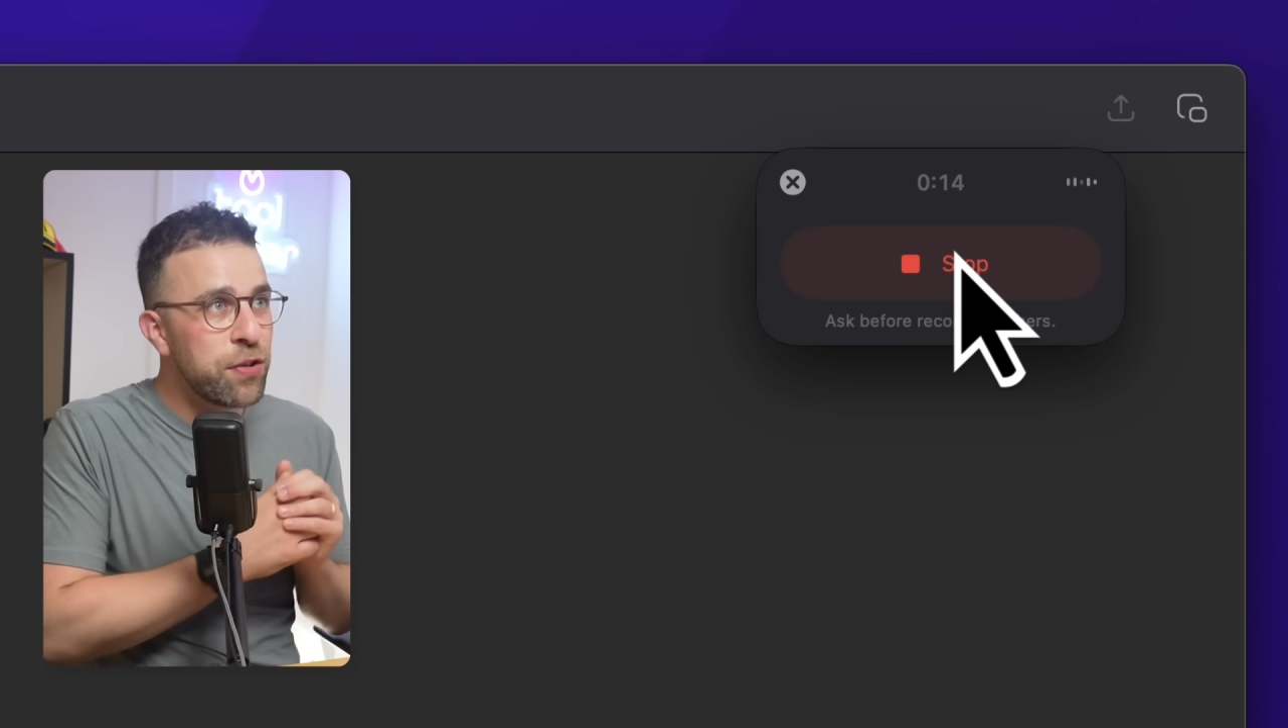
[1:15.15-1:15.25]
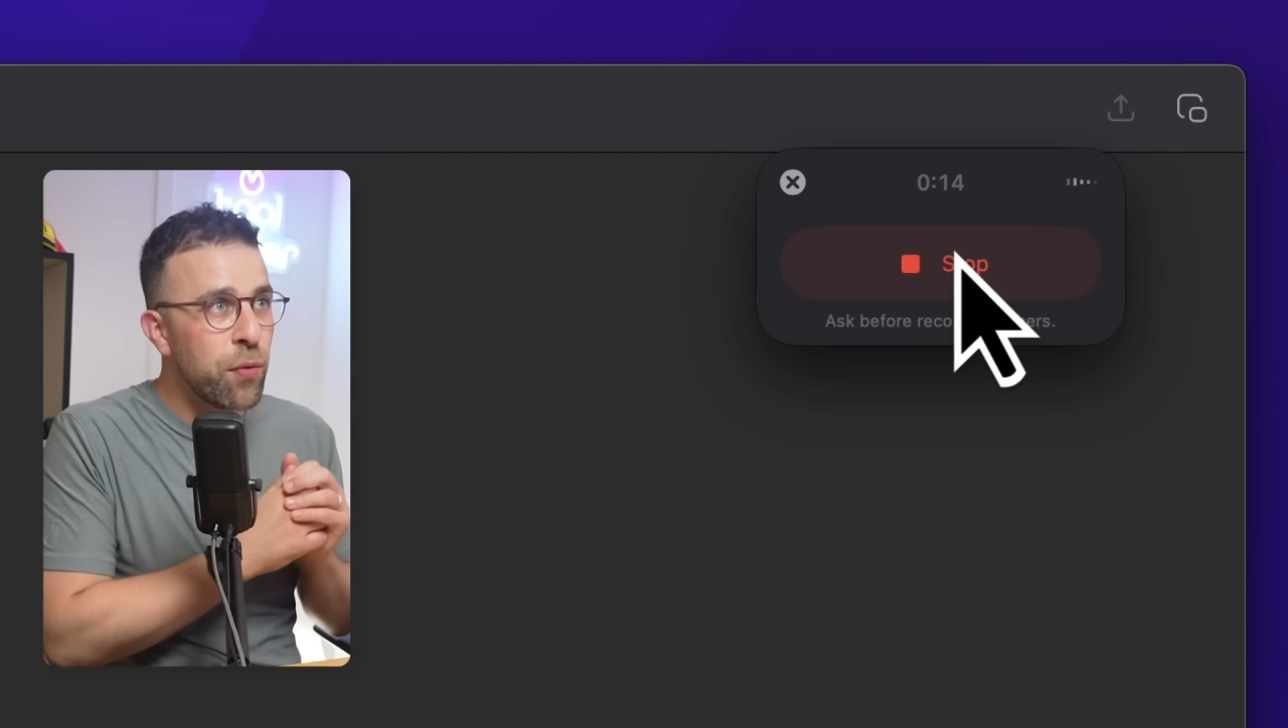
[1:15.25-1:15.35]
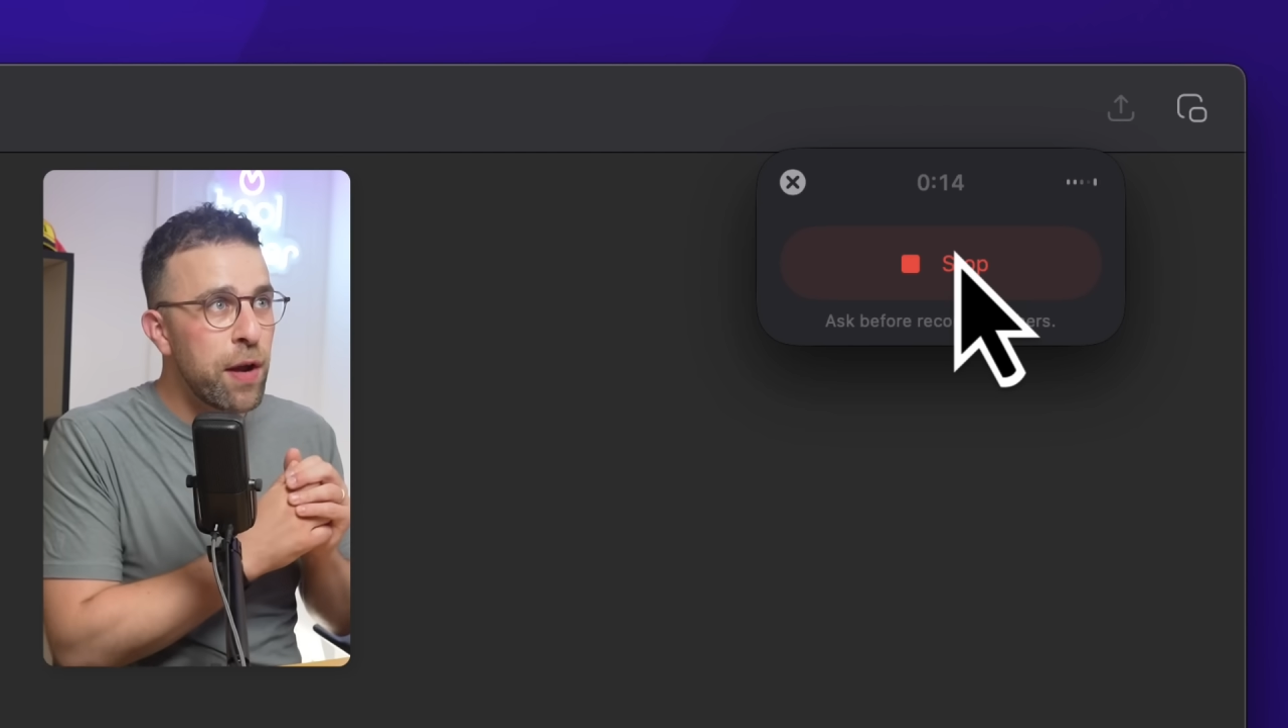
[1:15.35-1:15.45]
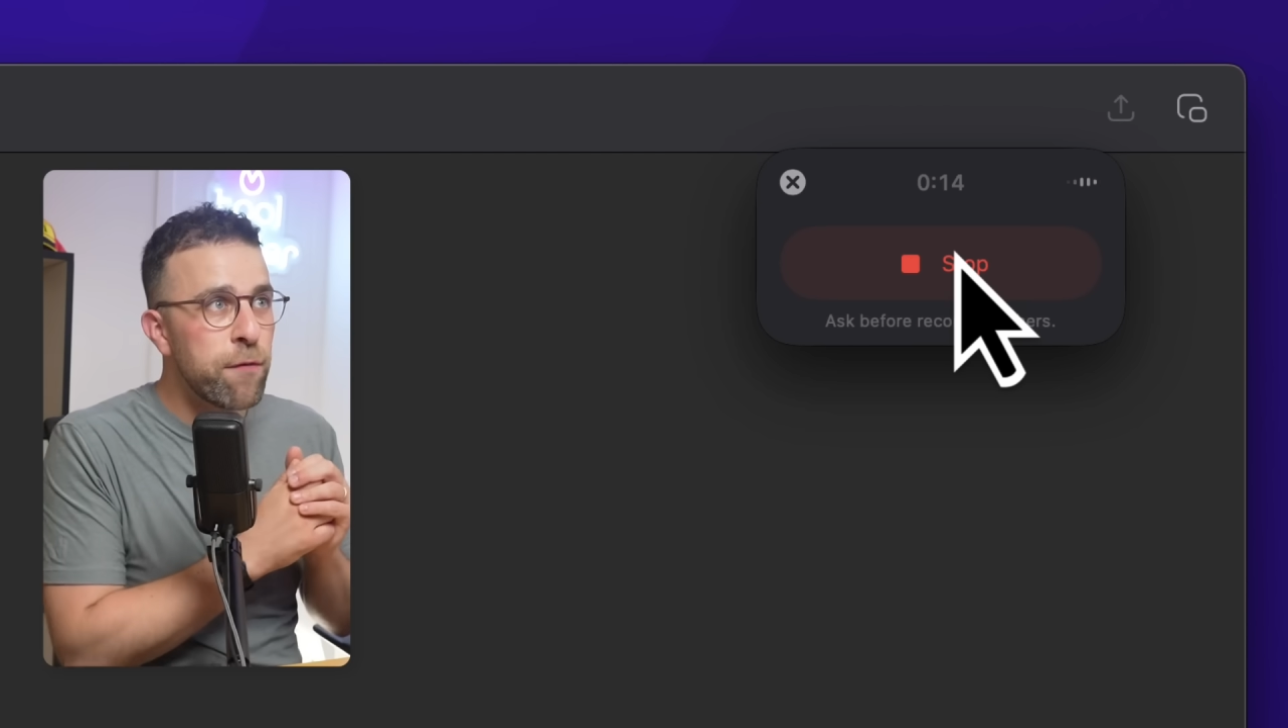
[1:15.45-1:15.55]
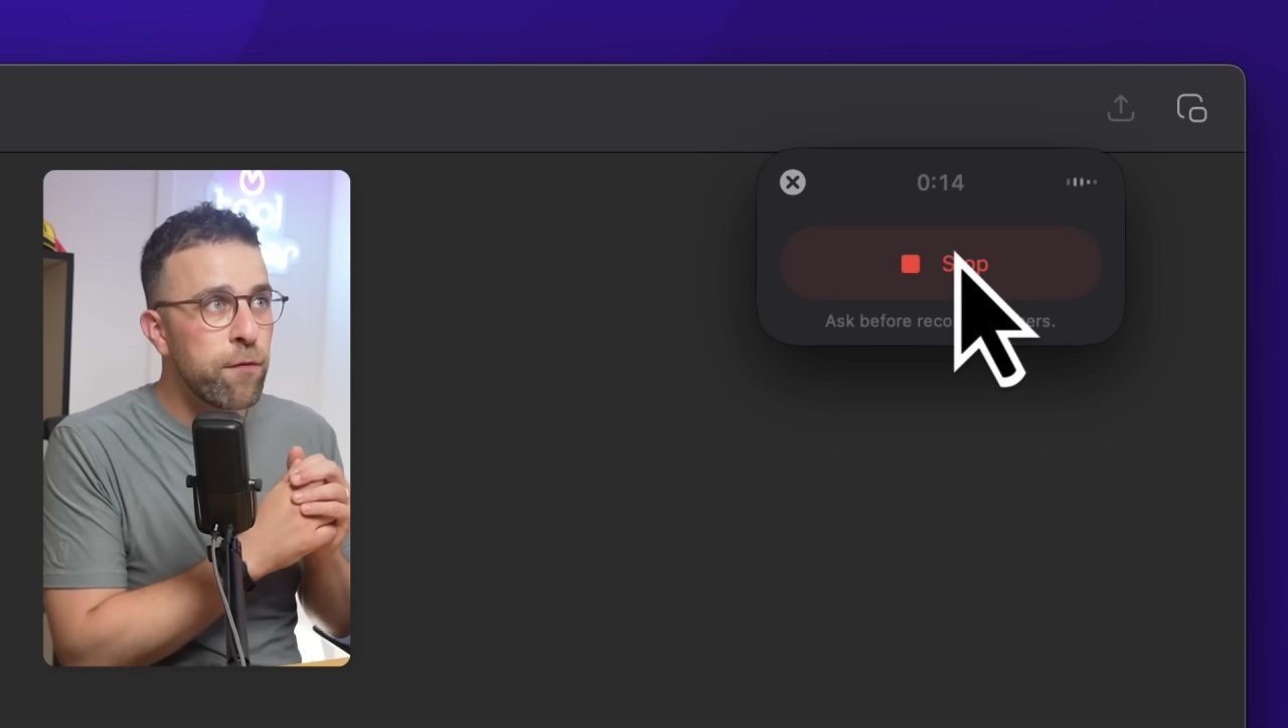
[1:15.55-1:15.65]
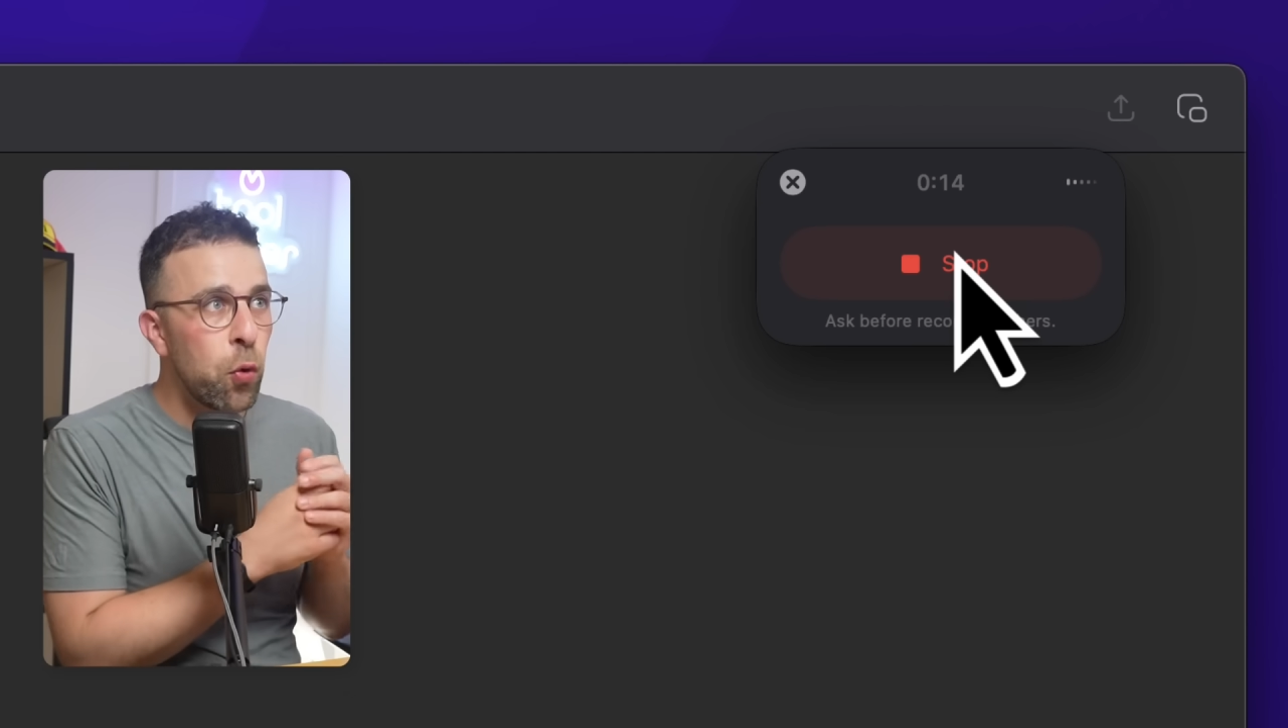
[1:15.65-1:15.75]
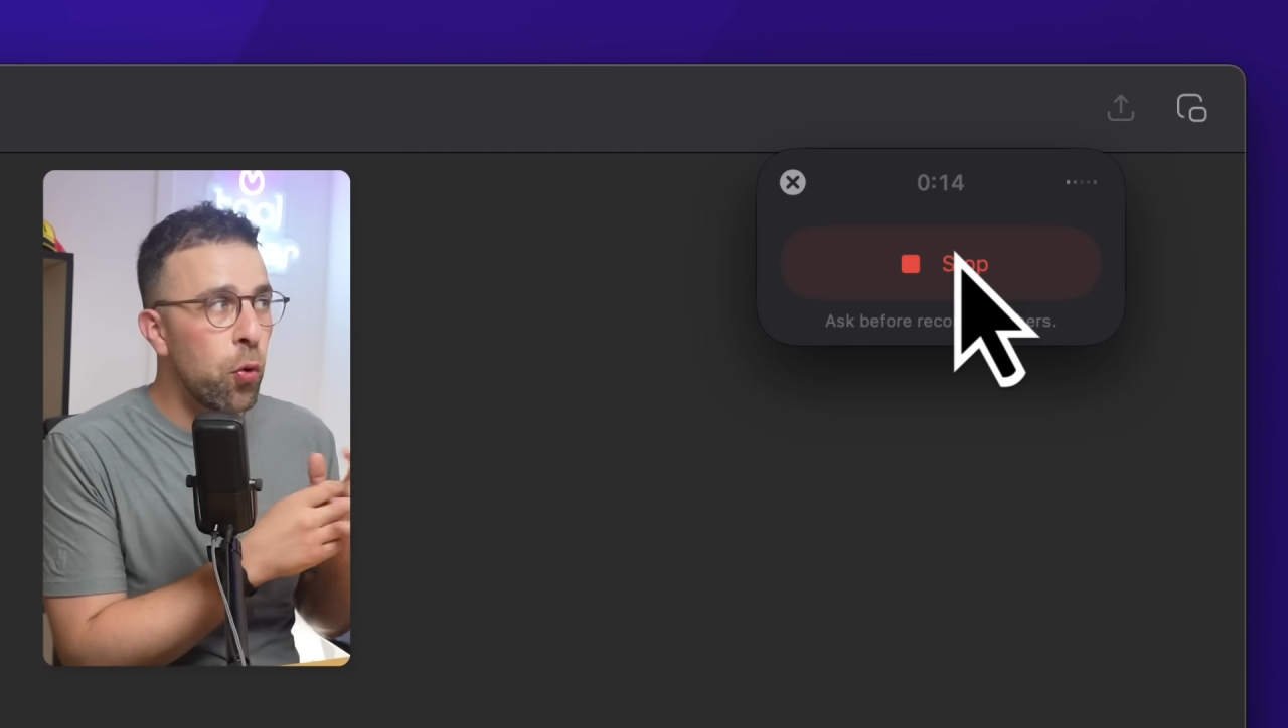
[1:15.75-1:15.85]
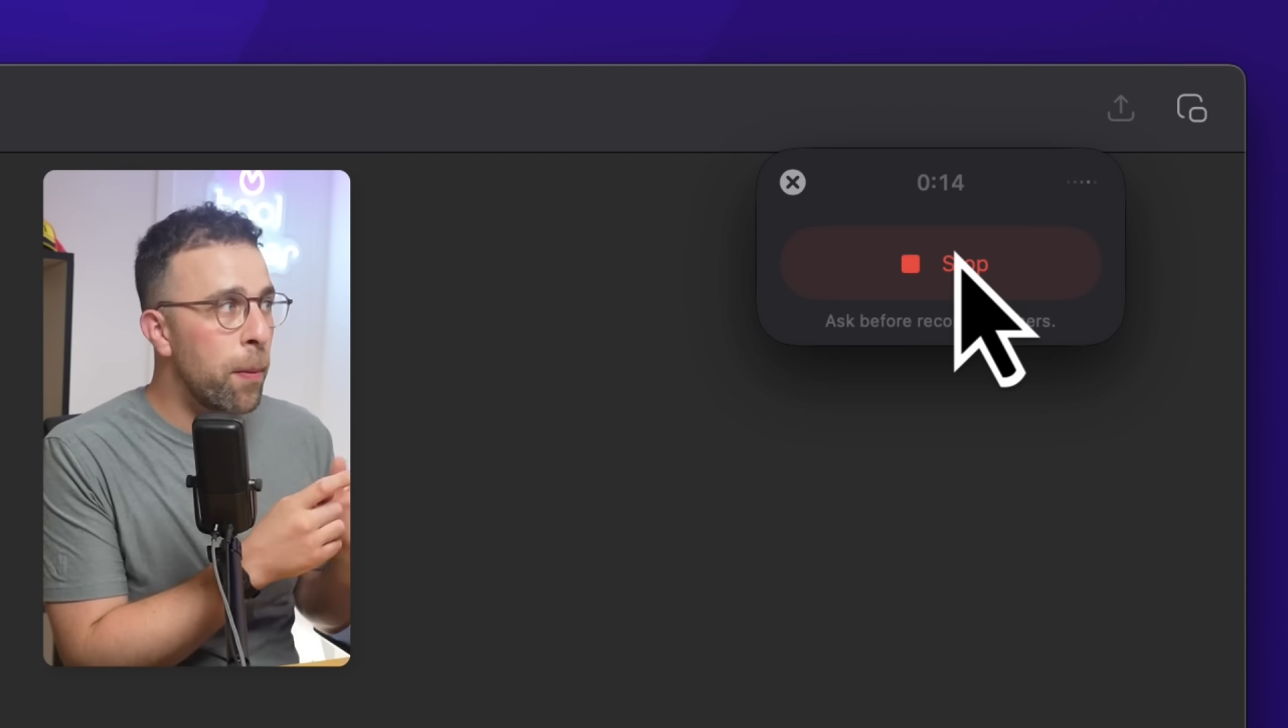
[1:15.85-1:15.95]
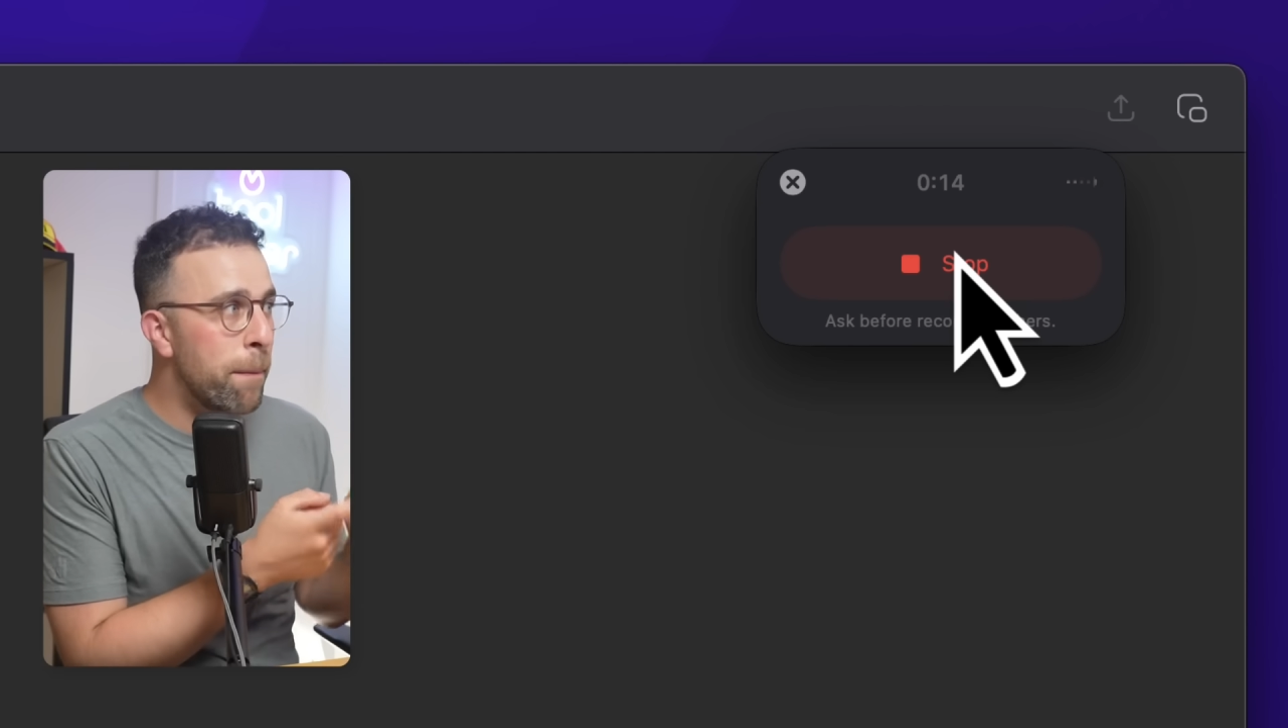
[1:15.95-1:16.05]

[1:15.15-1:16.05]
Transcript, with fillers: great for